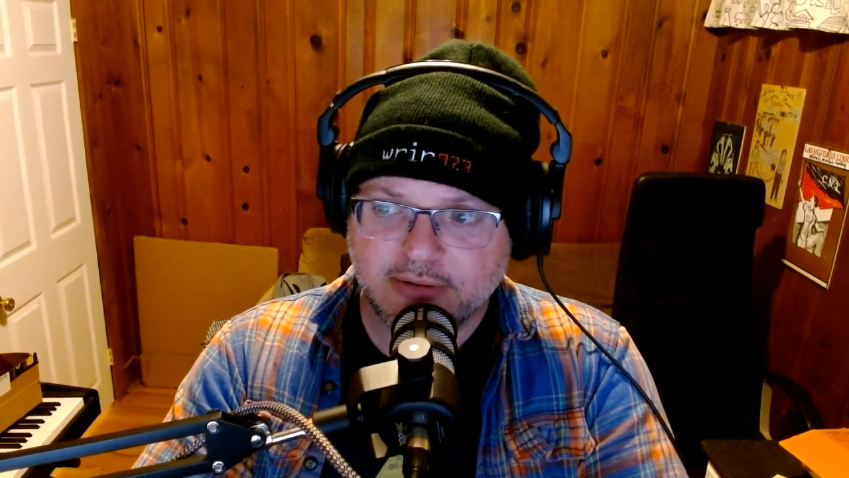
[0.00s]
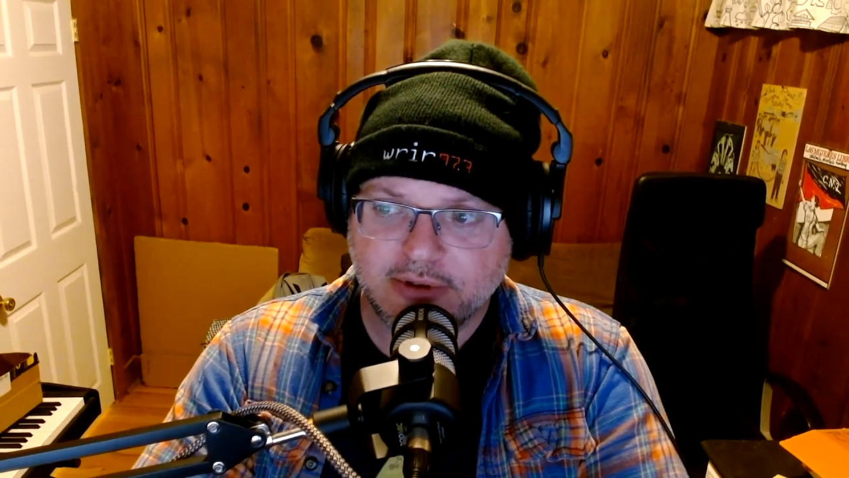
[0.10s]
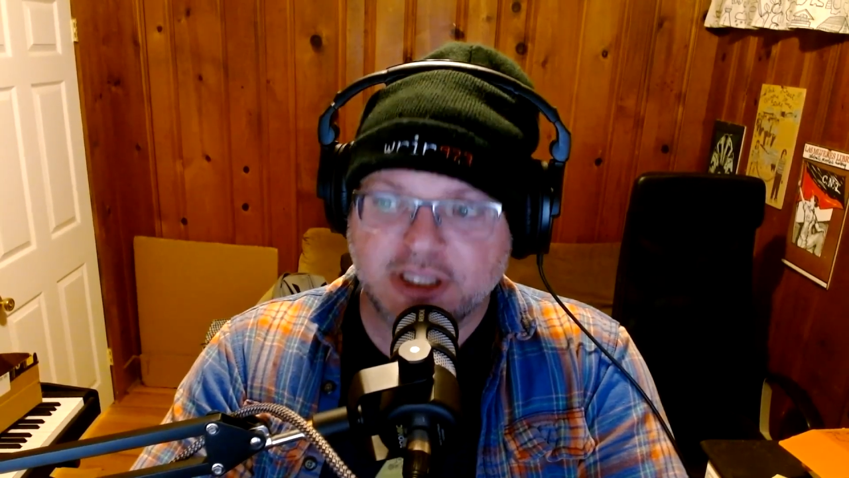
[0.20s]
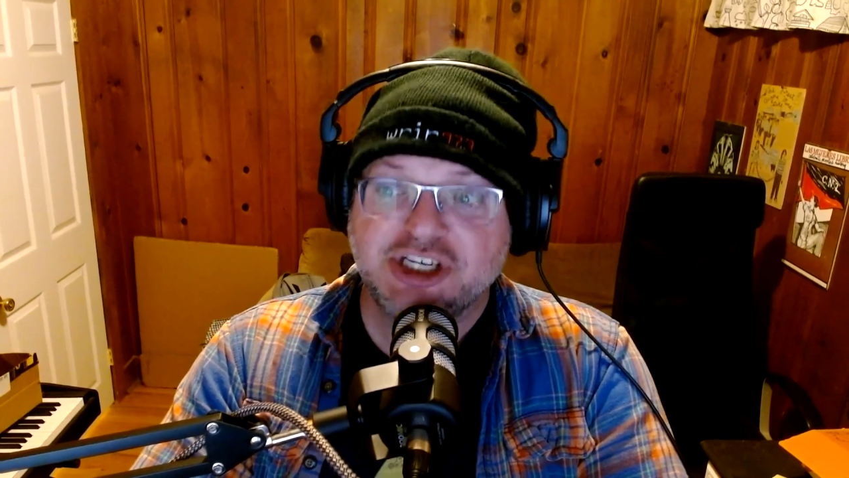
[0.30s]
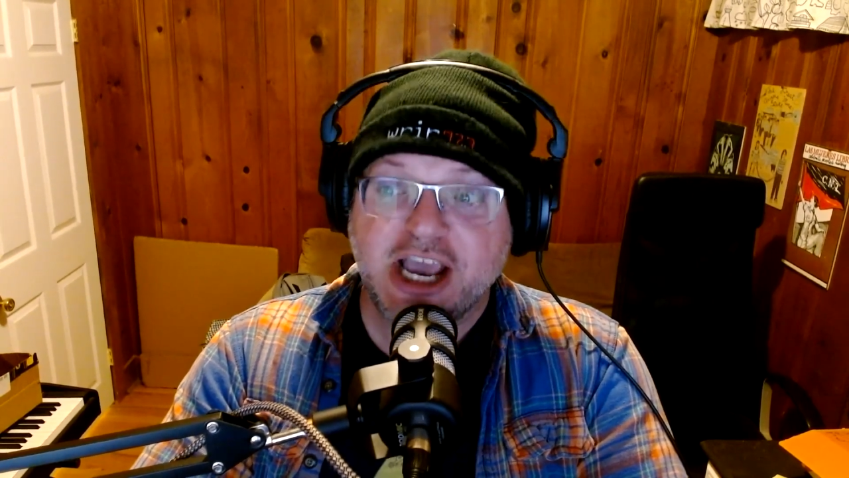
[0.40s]

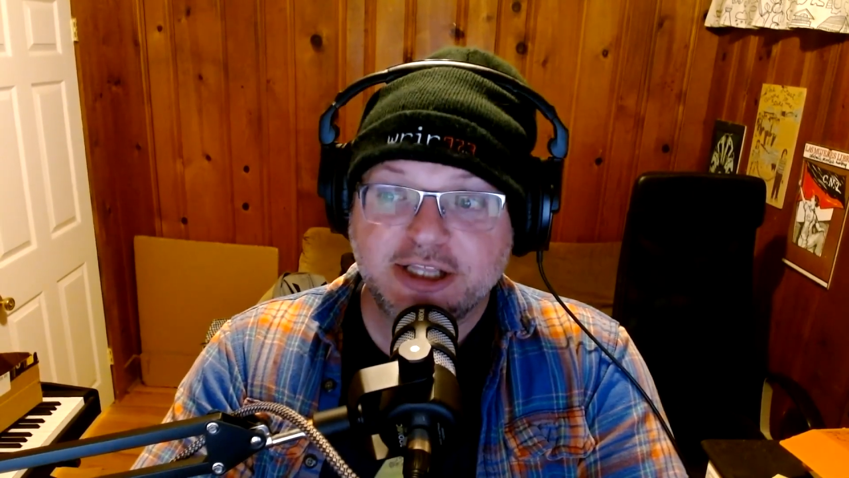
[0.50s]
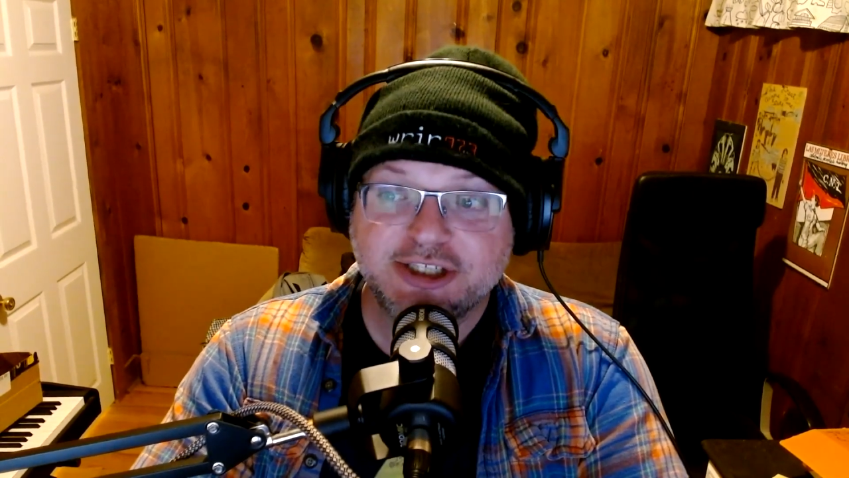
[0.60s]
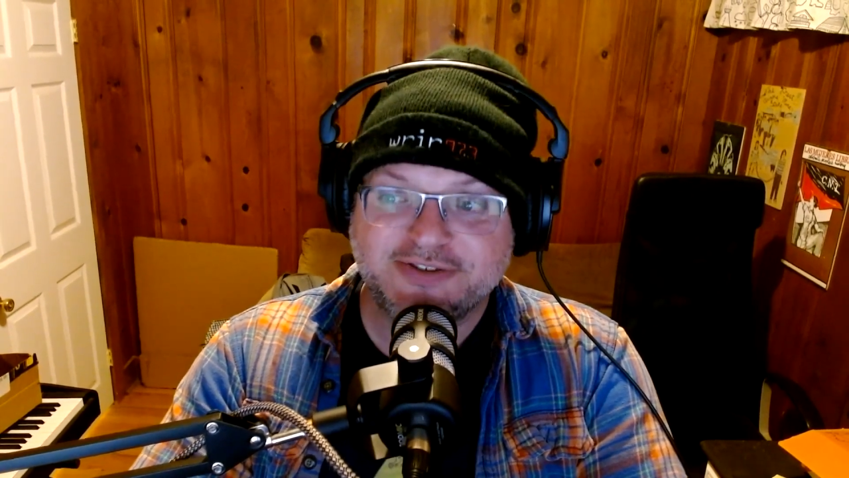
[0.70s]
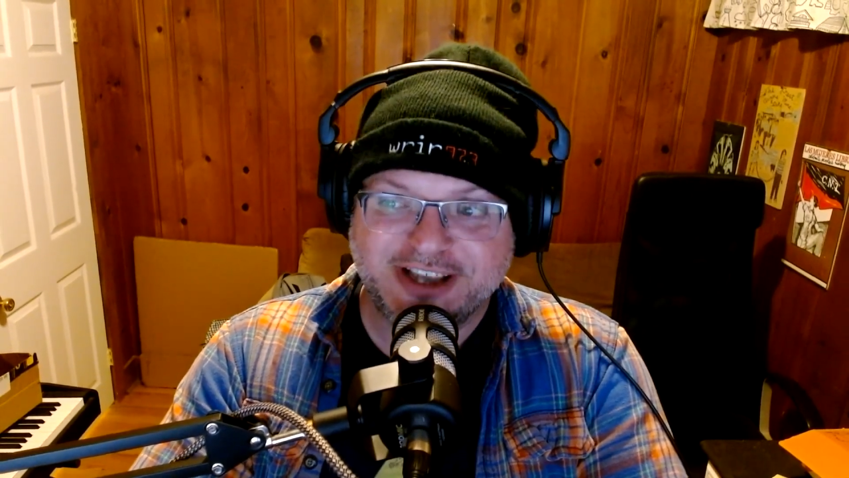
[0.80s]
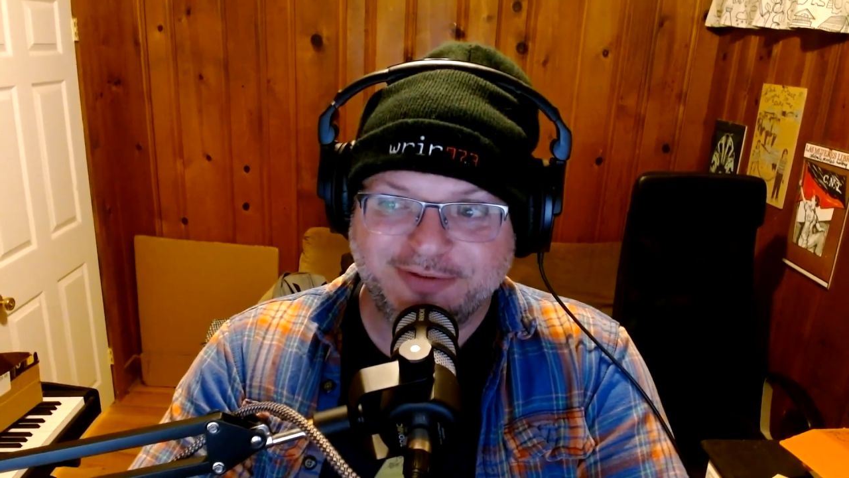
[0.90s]
the challenge
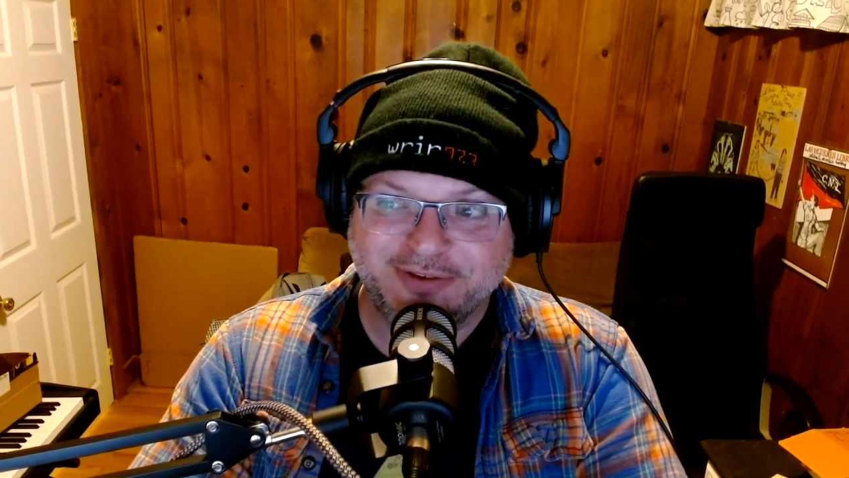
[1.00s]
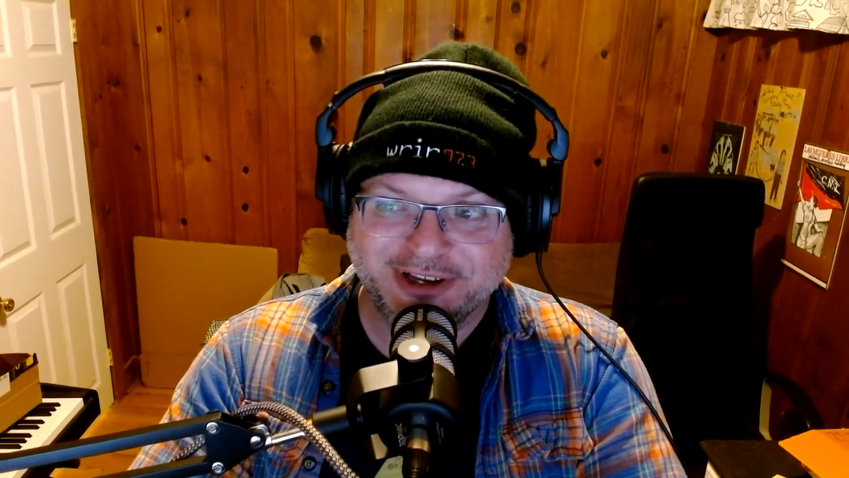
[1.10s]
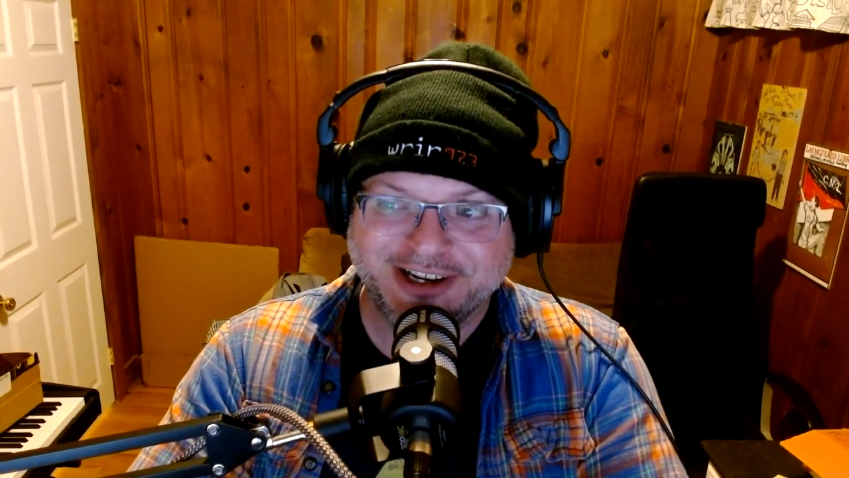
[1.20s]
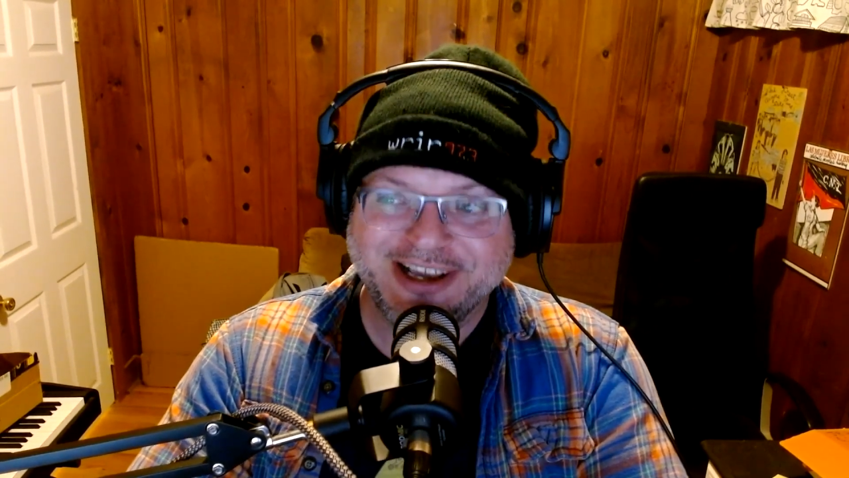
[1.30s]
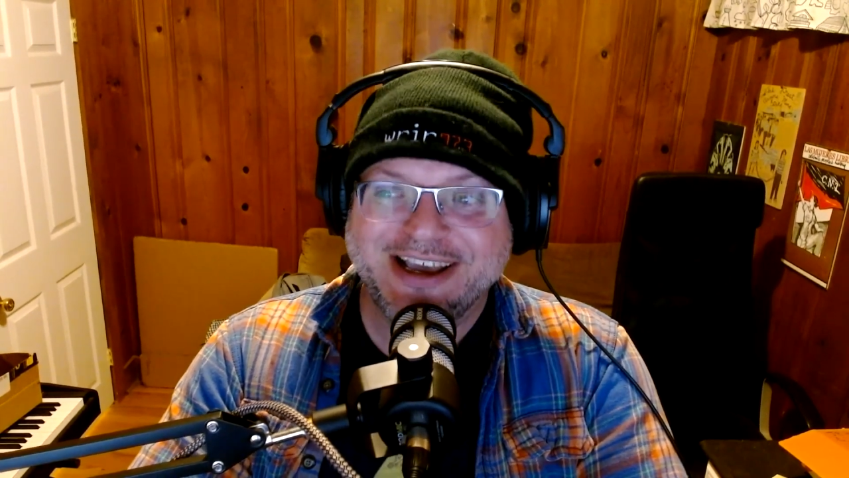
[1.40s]
of selfhood